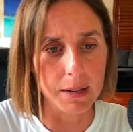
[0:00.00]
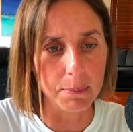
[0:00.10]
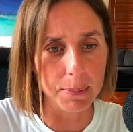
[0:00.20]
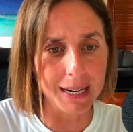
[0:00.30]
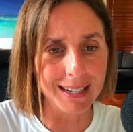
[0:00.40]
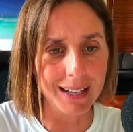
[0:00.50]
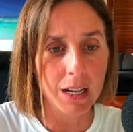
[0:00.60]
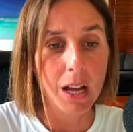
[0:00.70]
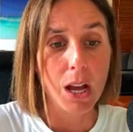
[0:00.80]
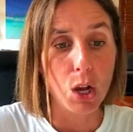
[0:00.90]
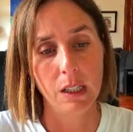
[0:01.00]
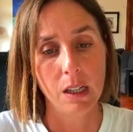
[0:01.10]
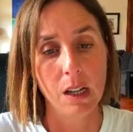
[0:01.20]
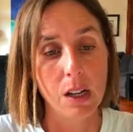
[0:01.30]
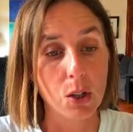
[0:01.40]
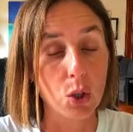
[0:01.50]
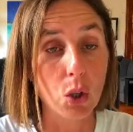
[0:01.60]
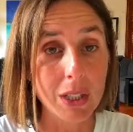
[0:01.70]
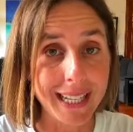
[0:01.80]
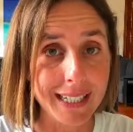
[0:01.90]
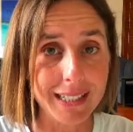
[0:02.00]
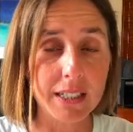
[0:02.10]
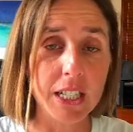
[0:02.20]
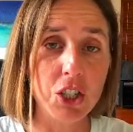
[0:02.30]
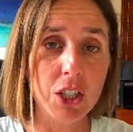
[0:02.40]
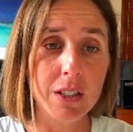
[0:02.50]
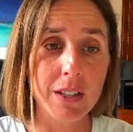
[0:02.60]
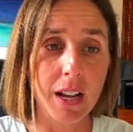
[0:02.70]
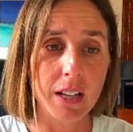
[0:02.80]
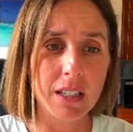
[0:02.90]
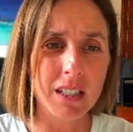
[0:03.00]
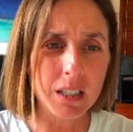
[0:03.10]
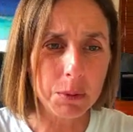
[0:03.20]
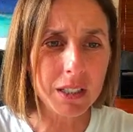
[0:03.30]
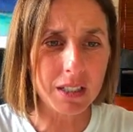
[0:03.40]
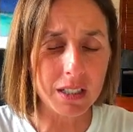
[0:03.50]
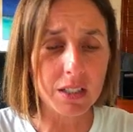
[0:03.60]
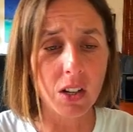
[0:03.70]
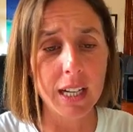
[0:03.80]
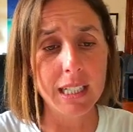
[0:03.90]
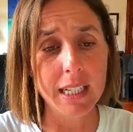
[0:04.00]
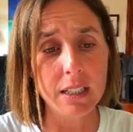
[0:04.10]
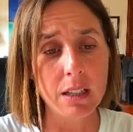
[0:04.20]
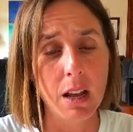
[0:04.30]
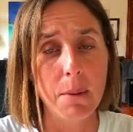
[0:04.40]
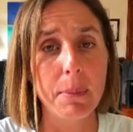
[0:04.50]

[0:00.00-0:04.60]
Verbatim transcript: in beta. Callout extensions are similar to site links,